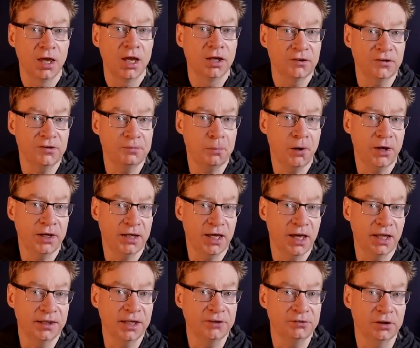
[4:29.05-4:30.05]
despite
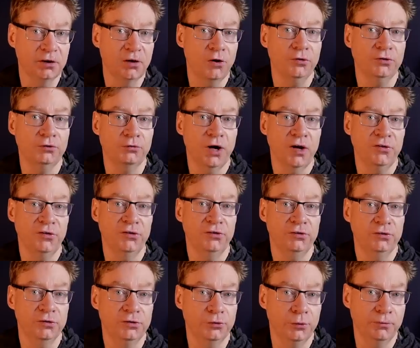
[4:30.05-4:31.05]
alleged cost rises
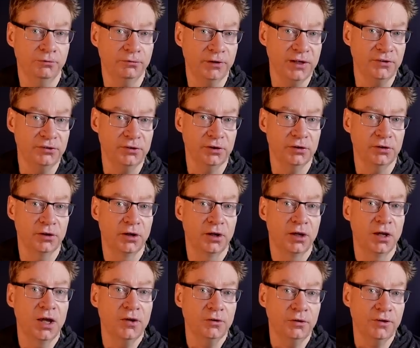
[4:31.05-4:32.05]
due to inflation
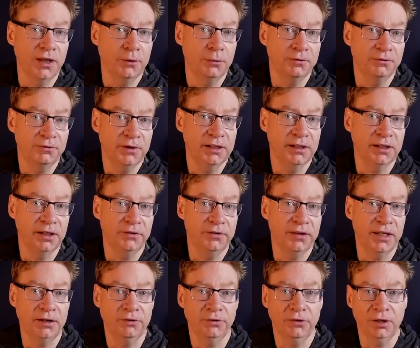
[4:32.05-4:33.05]
that they were feeling at the
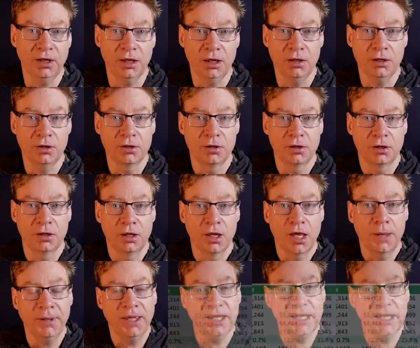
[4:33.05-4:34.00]
end of the year. But